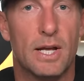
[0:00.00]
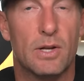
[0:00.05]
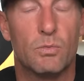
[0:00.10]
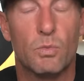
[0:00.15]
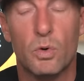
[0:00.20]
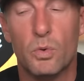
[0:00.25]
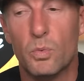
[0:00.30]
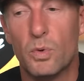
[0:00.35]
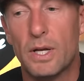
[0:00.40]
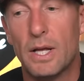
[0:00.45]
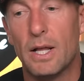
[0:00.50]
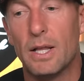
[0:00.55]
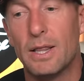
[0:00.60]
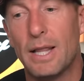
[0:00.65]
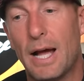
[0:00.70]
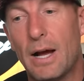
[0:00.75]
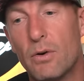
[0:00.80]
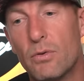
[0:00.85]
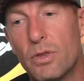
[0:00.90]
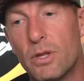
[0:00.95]
And when we
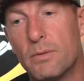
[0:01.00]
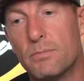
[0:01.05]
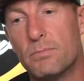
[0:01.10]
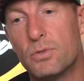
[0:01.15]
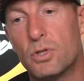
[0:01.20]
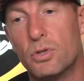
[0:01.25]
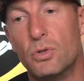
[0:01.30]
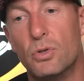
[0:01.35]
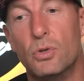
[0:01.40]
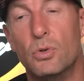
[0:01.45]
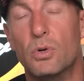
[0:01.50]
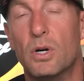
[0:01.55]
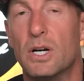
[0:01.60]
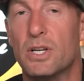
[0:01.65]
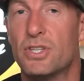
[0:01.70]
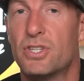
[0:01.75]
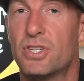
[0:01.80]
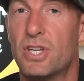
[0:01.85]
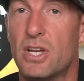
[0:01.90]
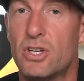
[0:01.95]
allow them to
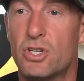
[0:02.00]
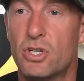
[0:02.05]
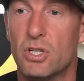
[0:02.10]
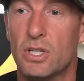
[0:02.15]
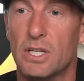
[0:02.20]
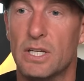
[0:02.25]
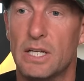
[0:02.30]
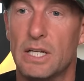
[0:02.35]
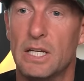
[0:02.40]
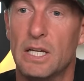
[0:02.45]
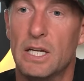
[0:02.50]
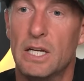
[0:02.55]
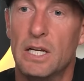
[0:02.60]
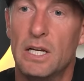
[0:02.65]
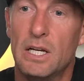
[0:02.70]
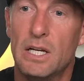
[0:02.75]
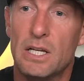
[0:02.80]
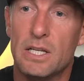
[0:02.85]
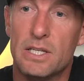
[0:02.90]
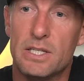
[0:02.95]
essentially
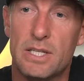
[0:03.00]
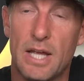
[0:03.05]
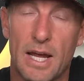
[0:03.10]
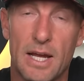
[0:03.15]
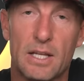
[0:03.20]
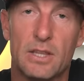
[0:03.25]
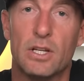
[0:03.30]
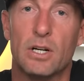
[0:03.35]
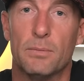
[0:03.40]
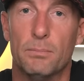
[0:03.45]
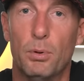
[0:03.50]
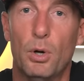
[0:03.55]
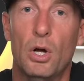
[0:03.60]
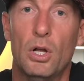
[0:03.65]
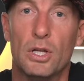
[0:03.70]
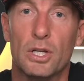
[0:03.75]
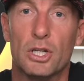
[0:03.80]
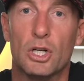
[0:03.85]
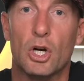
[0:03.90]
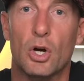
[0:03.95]
take their
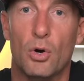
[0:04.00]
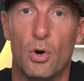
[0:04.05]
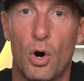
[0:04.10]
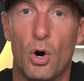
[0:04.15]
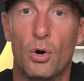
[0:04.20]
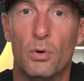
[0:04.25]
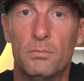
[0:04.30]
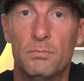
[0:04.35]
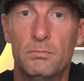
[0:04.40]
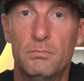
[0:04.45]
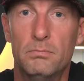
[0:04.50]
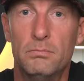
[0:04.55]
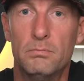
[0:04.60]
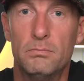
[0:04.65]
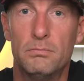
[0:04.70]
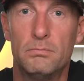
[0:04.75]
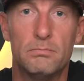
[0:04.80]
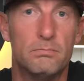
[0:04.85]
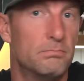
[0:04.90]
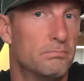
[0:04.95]
ball and go home
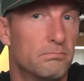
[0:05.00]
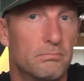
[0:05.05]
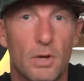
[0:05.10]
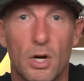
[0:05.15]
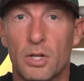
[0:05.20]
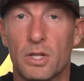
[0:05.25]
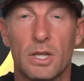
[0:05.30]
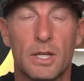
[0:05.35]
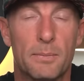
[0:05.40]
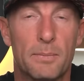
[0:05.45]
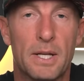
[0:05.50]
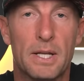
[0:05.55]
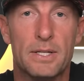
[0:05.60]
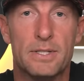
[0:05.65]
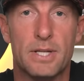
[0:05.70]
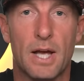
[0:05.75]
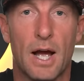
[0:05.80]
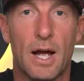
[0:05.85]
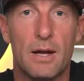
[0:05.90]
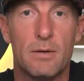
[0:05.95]

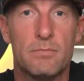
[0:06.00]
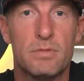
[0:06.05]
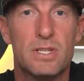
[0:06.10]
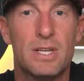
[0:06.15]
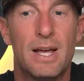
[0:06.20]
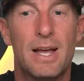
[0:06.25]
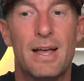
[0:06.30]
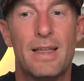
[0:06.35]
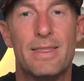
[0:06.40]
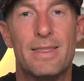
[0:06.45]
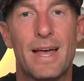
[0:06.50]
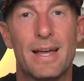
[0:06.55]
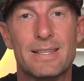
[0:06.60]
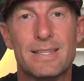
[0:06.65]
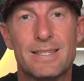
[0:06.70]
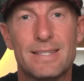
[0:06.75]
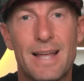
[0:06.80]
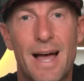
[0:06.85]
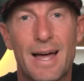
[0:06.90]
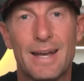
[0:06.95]
unlimited times,
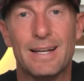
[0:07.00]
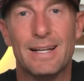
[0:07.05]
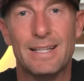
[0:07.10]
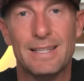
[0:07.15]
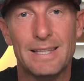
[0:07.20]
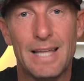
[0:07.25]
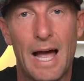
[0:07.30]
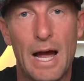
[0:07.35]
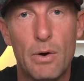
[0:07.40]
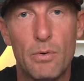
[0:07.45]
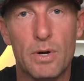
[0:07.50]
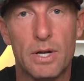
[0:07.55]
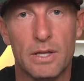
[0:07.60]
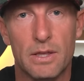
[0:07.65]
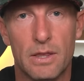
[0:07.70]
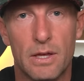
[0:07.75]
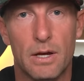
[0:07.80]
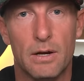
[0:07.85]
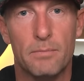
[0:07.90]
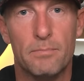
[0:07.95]
that's not
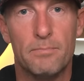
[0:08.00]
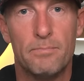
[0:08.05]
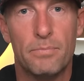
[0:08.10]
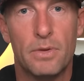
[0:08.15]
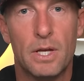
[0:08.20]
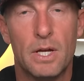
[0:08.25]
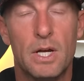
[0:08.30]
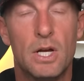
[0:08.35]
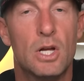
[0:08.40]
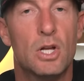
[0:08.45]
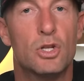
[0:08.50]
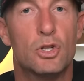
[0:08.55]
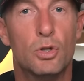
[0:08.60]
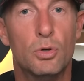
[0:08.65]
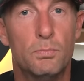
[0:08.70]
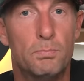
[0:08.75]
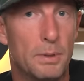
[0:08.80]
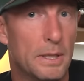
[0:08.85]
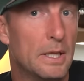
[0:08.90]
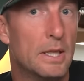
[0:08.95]
allowing them
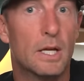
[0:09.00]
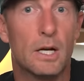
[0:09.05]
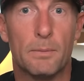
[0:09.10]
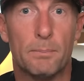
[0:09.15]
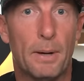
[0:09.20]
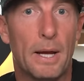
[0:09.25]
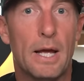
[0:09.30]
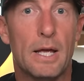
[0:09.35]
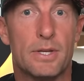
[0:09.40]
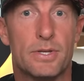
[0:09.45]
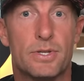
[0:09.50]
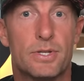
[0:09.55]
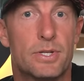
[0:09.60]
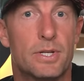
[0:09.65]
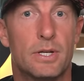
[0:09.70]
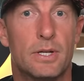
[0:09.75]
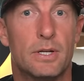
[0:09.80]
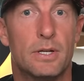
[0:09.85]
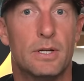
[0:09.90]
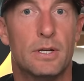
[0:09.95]
to be their
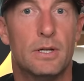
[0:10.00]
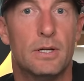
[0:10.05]
best.